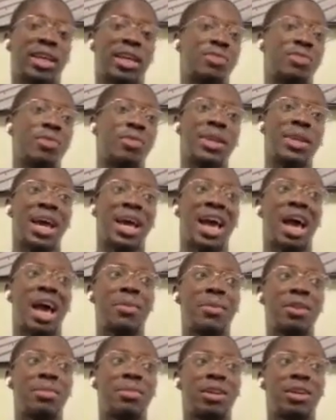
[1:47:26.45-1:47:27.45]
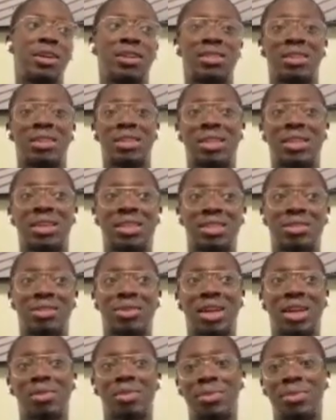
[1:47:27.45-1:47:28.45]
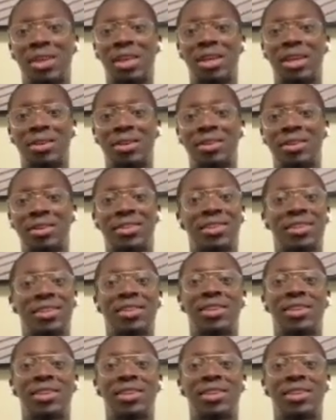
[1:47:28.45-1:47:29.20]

I guess maybe that happened because of this, so I could be here.